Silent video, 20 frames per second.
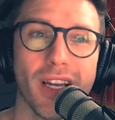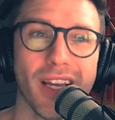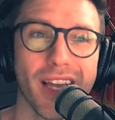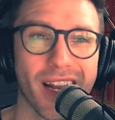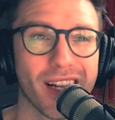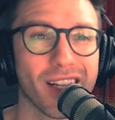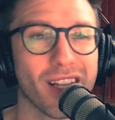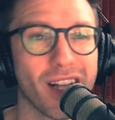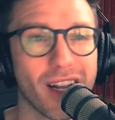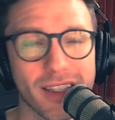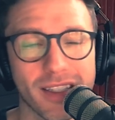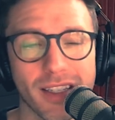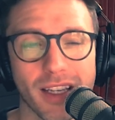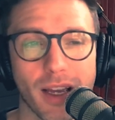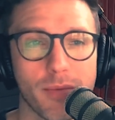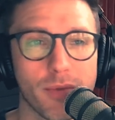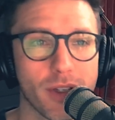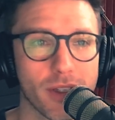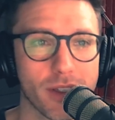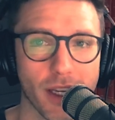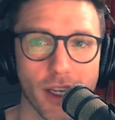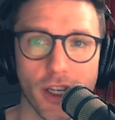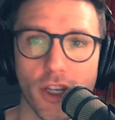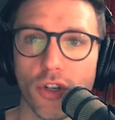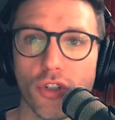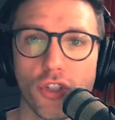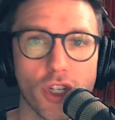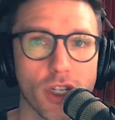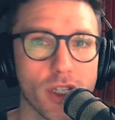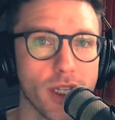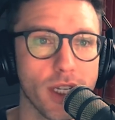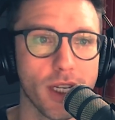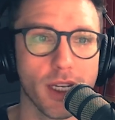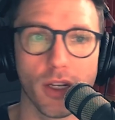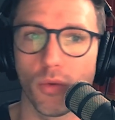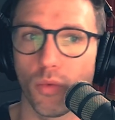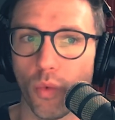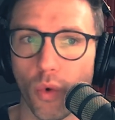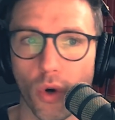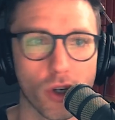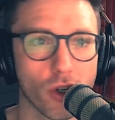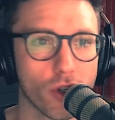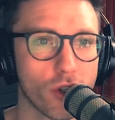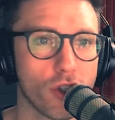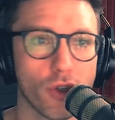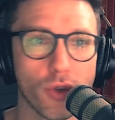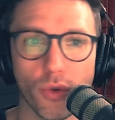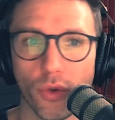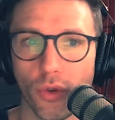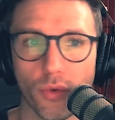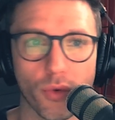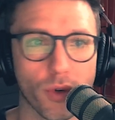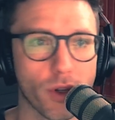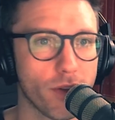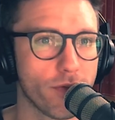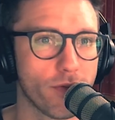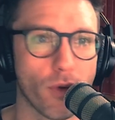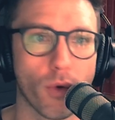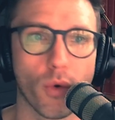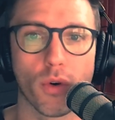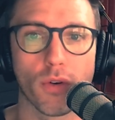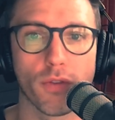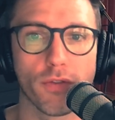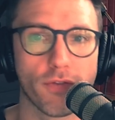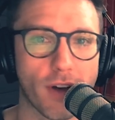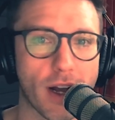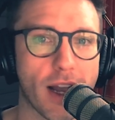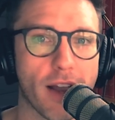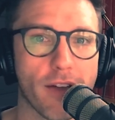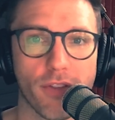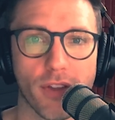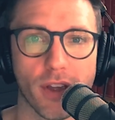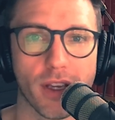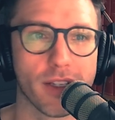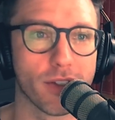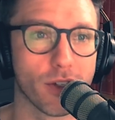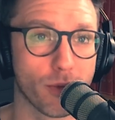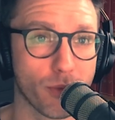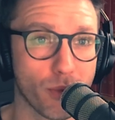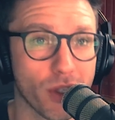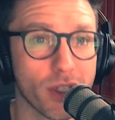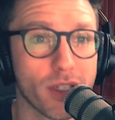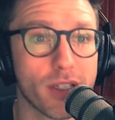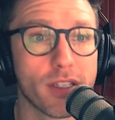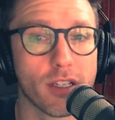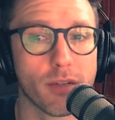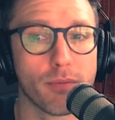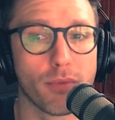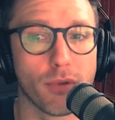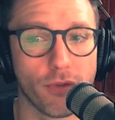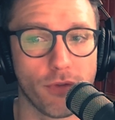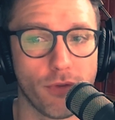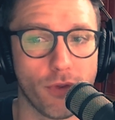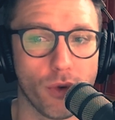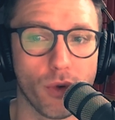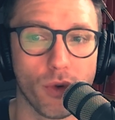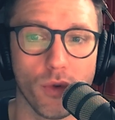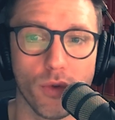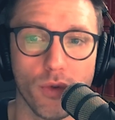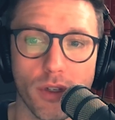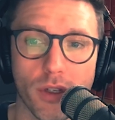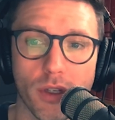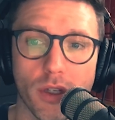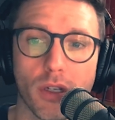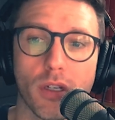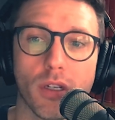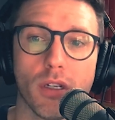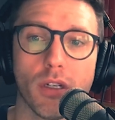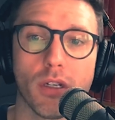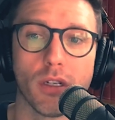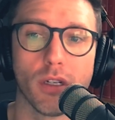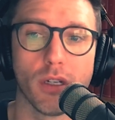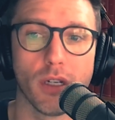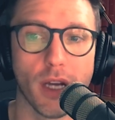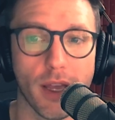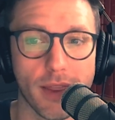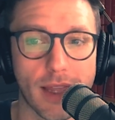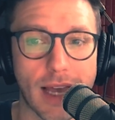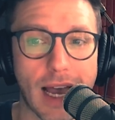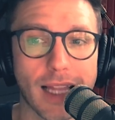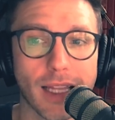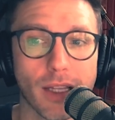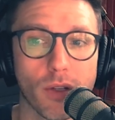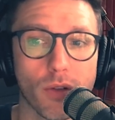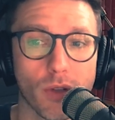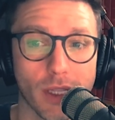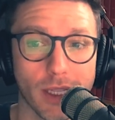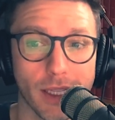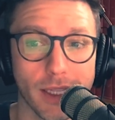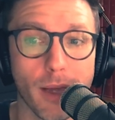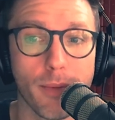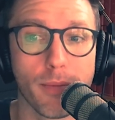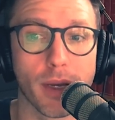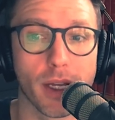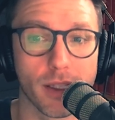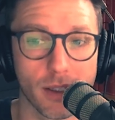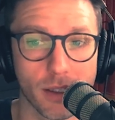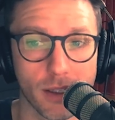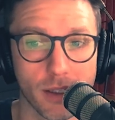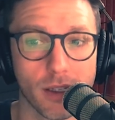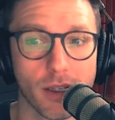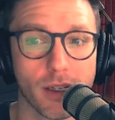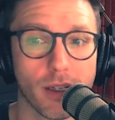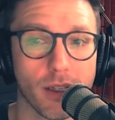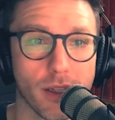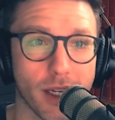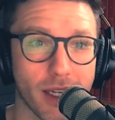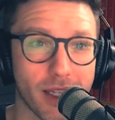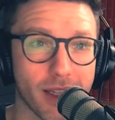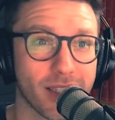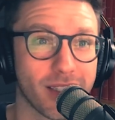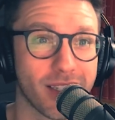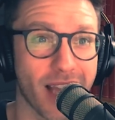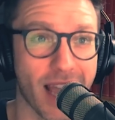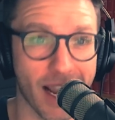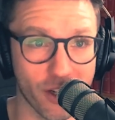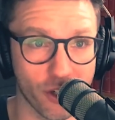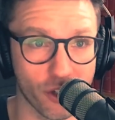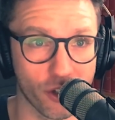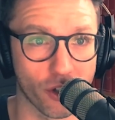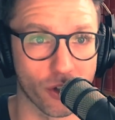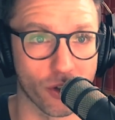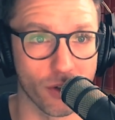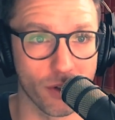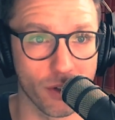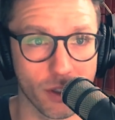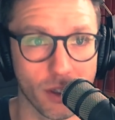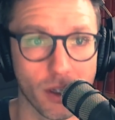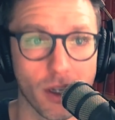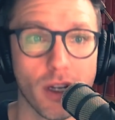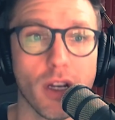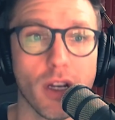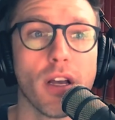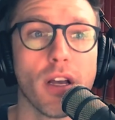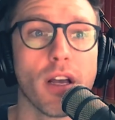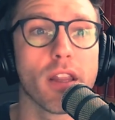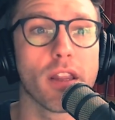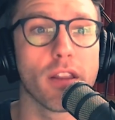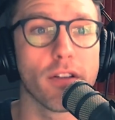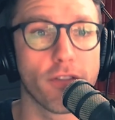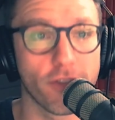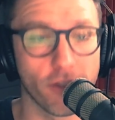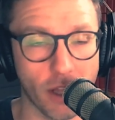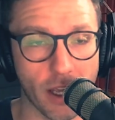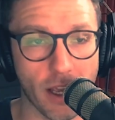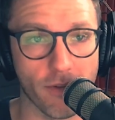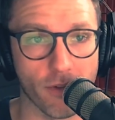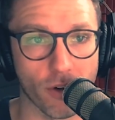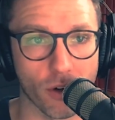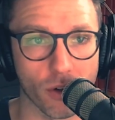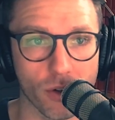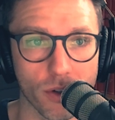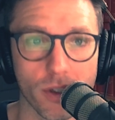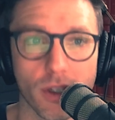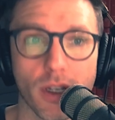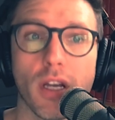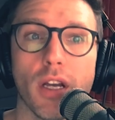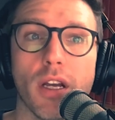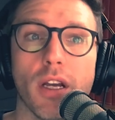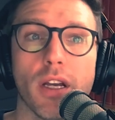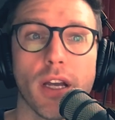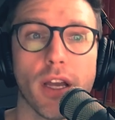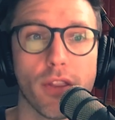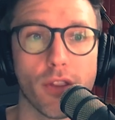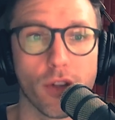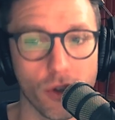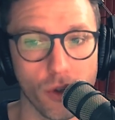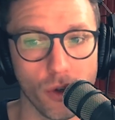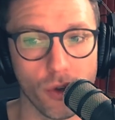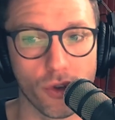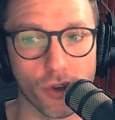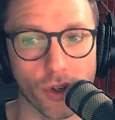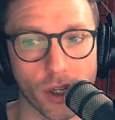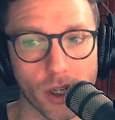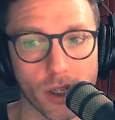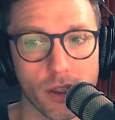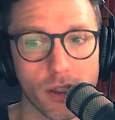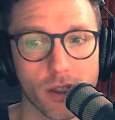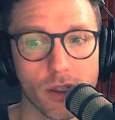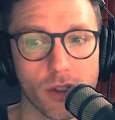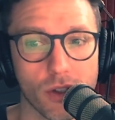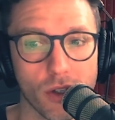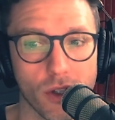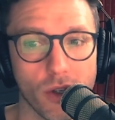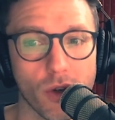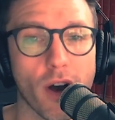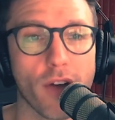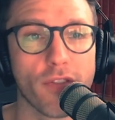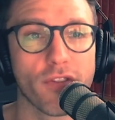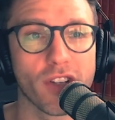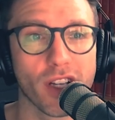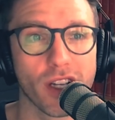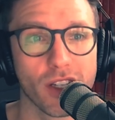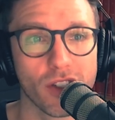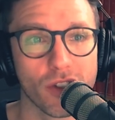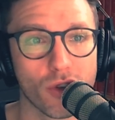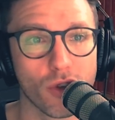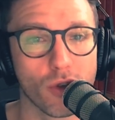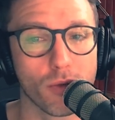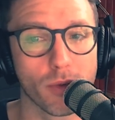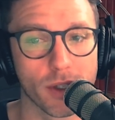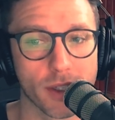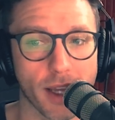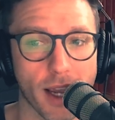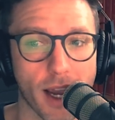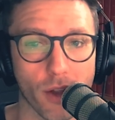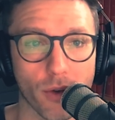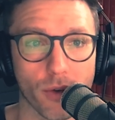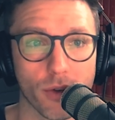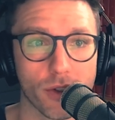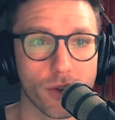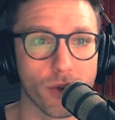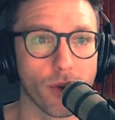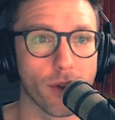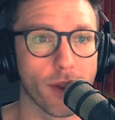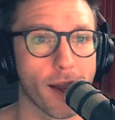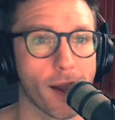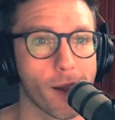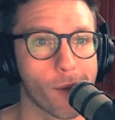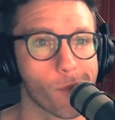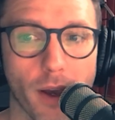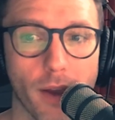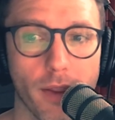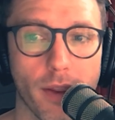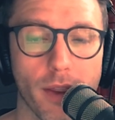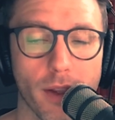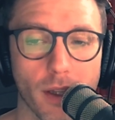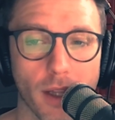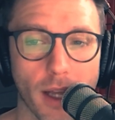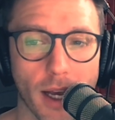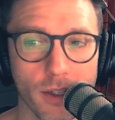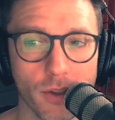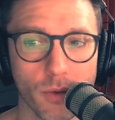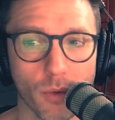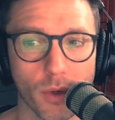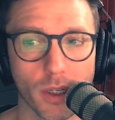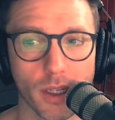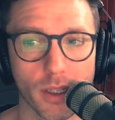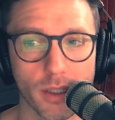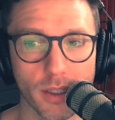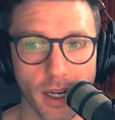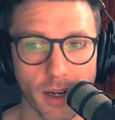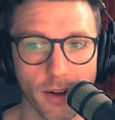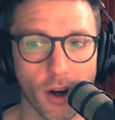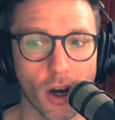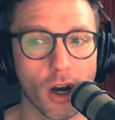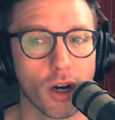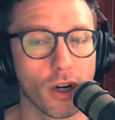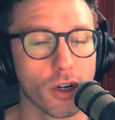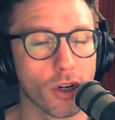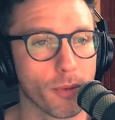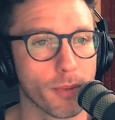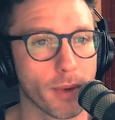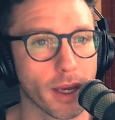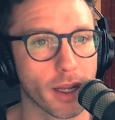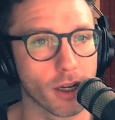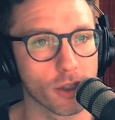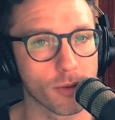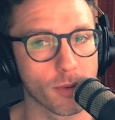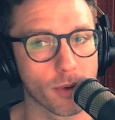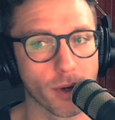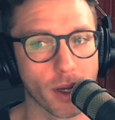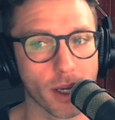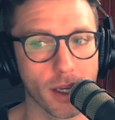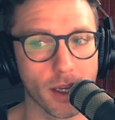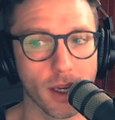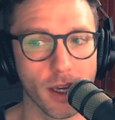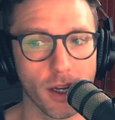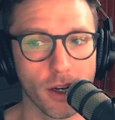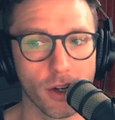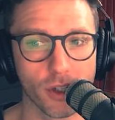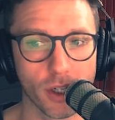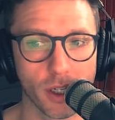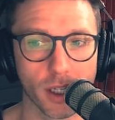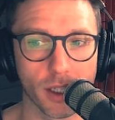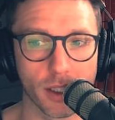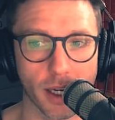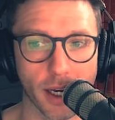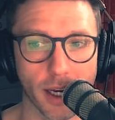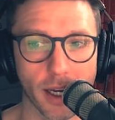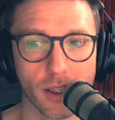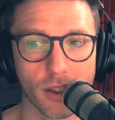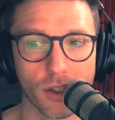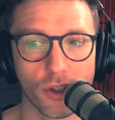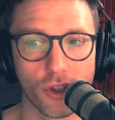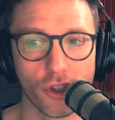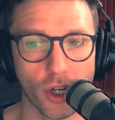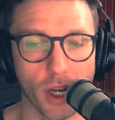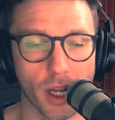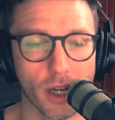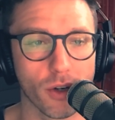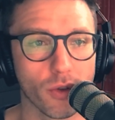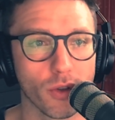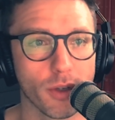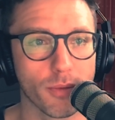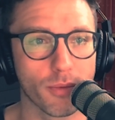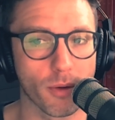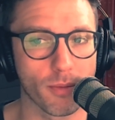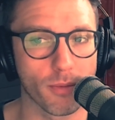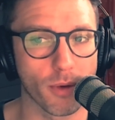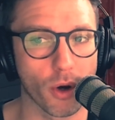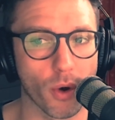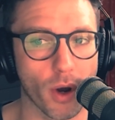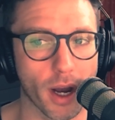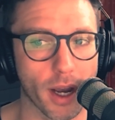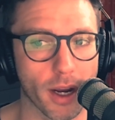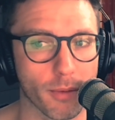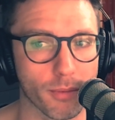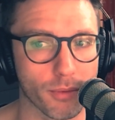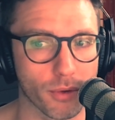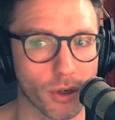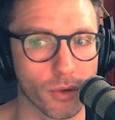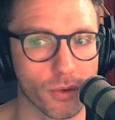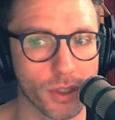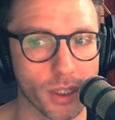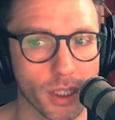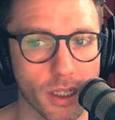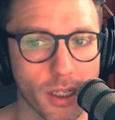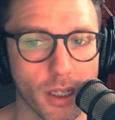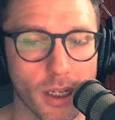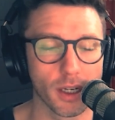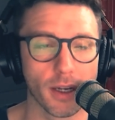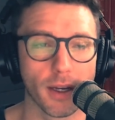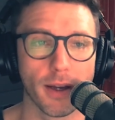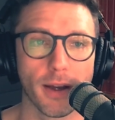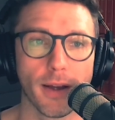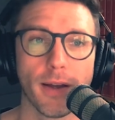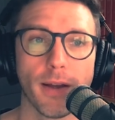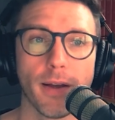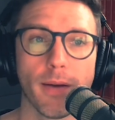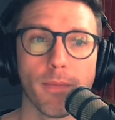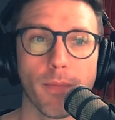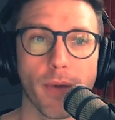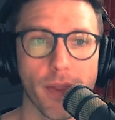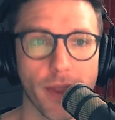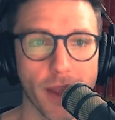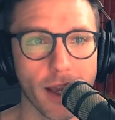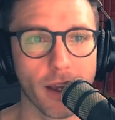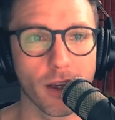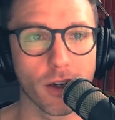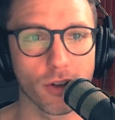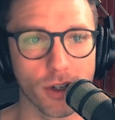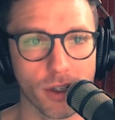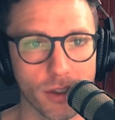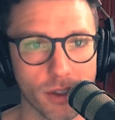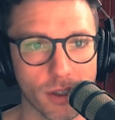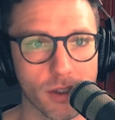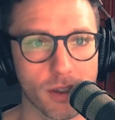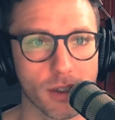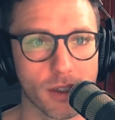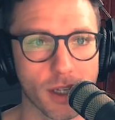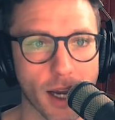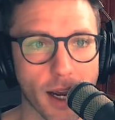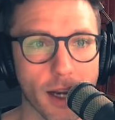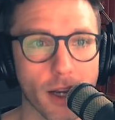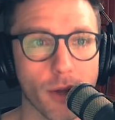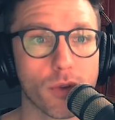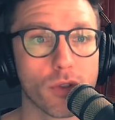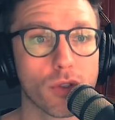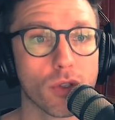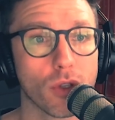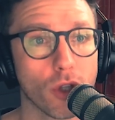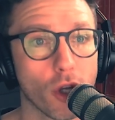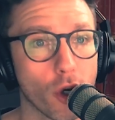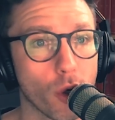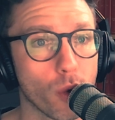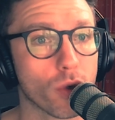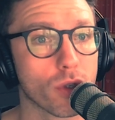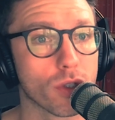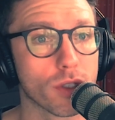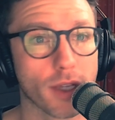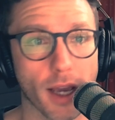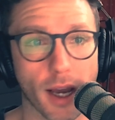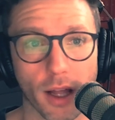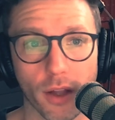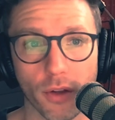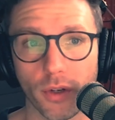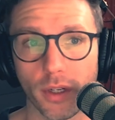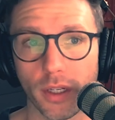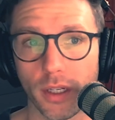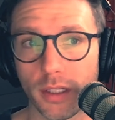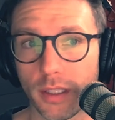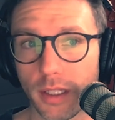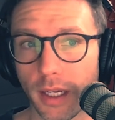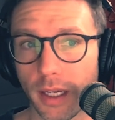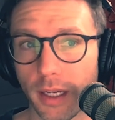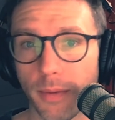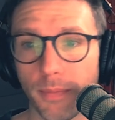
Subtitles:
And a lot of times it's like you're just eating 1 or 2, 3, 4, 5 things that are pretty simple foods. And that limits like the textures, the flavors, and the nutrients. So you often consume less calories due to that. And then the last one is kind of hunger management, right? Ketogenic diets generally promote higher protein, and that increases satiety, which lowers calorie intake.